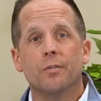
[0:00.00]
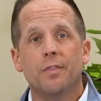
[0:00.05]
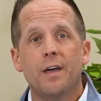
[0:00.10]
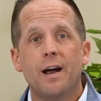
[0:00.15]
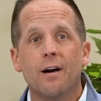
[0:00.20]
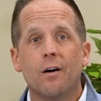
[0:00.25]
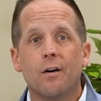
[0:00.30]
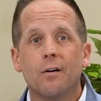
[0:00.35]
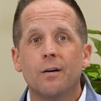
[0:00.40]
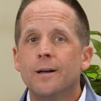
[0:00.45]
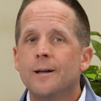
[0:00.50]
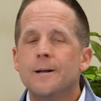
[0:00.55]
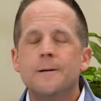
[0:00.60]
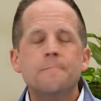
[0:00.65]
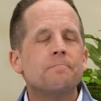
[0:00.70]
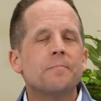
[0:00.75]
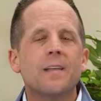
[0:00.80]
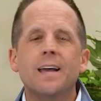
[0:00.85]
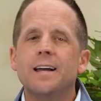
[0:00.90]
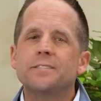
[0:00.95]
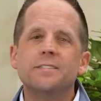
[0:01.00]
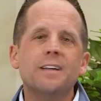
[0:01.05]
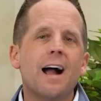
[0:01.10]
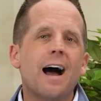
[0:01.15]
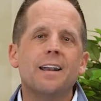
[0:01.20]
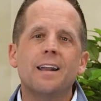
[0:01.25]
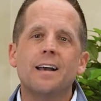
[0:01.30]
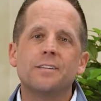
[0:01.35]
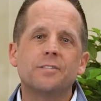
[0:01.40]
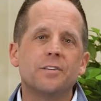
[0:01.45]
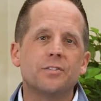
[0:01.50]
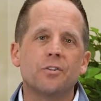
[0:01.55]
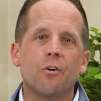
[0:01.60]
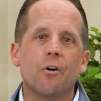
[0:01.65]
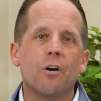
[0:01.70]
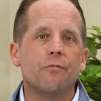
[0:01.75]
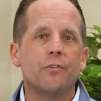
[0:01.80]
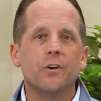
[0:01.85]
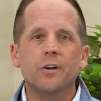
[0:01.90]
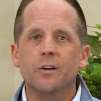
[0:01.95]
there. It's not
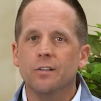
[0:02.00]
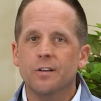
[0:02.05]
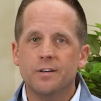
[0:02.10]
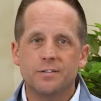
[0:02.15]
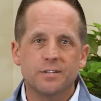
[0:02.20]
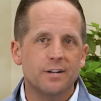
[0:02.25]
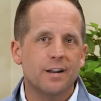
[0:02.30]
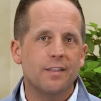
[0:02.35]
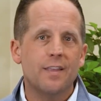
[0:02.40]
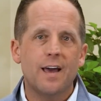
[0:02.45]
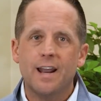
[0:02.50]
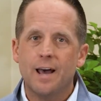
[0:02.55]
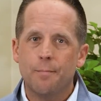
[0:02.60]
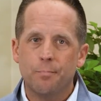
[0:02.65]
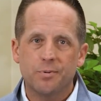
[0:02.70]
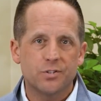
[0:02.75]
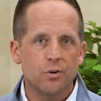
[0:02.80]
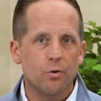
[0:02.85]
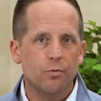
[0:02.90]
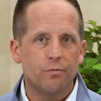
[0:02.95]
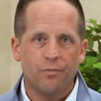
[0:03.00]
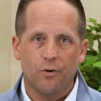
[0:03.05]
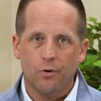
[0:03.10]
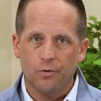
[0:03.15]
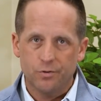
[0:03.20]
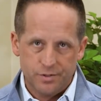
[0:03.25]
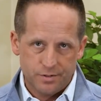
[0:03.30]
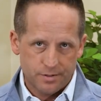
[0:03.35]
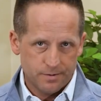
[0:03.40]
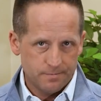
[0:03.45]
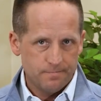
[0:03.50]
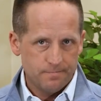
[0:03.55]
necessary for you to listen to that episode first.